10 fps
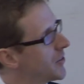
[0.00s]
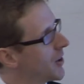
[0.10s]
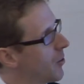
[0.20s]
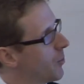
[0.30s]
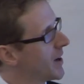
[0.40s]

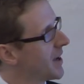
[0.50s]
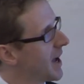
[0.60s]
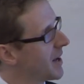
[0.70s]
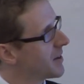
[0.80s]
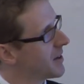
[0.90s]
so we can
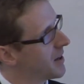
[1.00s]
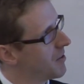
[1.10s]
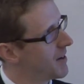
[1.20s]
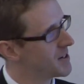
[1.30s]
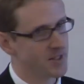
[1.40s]
get
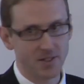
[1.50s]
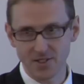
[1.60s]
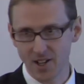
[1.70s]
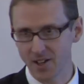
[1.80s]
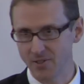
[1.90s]
a registered
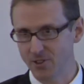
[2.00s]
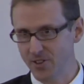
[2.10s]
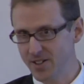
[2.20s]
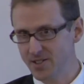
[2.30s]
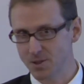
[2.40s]
design for
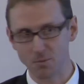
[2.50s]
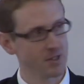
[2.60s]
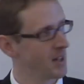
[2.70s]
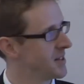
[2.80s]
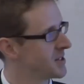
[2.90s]
this to
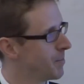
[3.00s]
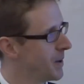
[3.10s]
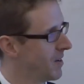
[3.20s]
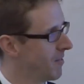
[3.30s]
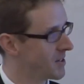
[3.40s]
protect its
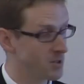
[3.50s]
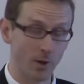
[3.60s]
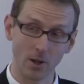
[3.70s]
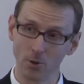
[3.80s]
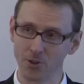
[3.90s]
appearance.
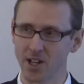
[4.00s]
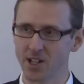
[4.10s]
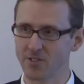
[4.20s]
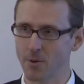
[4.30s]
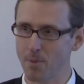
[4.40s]
We can also
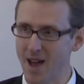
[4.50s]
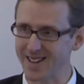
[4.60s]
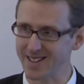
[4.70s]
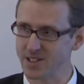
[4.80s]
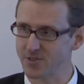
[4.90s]
get a
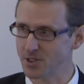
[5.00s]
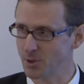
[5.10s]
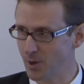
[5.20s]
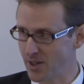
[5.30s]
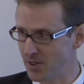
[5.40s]
patent for
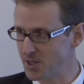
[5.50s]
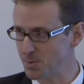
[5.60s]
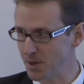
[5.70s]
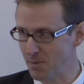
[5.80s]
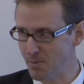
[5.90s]
the way that
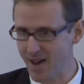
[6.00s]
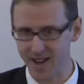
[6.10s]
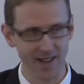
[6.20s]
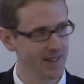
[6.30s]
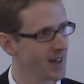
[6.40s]
it's being
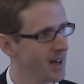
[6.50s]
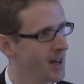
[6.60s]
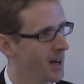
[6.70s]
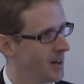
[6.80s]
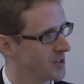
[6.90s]
made.
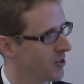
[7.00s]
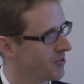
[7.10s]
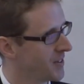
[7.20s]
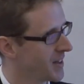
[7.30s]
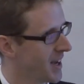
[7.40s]
And it's
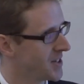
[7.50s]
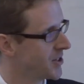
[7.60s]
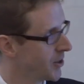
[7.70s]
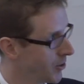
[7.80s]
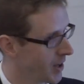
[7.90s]
often the case
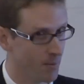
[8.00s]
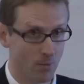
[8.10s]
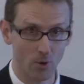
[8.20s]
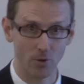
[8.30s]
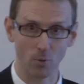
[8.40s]
that you can get
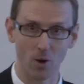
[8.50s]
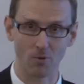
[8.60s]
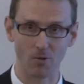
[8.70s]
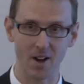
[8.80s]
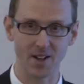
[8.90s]
more than
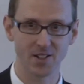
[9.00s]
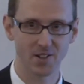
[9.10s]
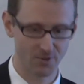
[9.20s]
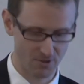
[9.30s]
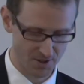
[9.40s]
one right
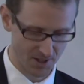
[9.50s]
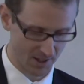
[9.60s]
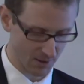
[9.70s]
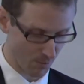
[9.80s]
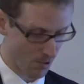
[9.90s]
for a
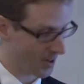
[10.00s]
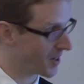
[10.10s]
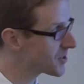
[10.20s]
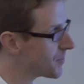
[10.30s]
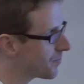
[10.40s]
single
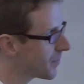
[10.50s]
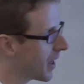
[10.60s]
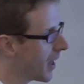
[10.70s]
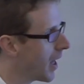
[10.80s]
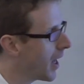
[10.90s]
product.
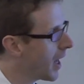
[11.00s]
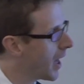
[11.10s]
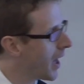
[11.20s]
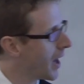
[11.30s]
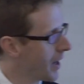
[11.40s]

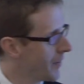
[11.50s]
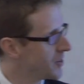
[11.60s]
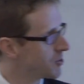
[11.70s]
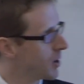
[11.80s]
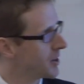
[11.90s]
And
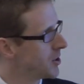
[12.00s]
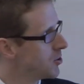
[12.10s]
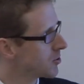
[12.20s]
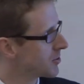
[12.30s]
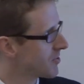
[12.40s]
this is quite a
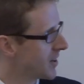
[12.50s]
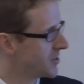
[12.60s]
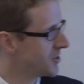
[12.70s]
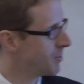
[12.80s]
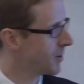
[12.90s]
usual
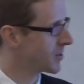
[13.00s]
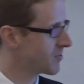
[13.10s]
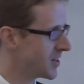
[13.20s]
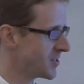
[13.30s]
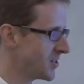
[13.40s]
strategy because
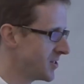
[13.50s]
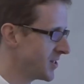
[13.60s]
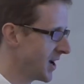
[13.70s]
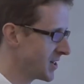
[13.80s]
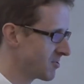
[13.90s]
registered
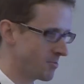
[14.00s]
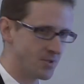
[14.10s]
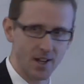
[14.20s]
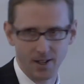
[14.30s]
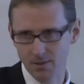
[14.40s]
designs are
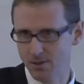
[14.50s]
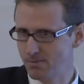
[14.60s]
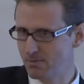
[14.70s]
obtained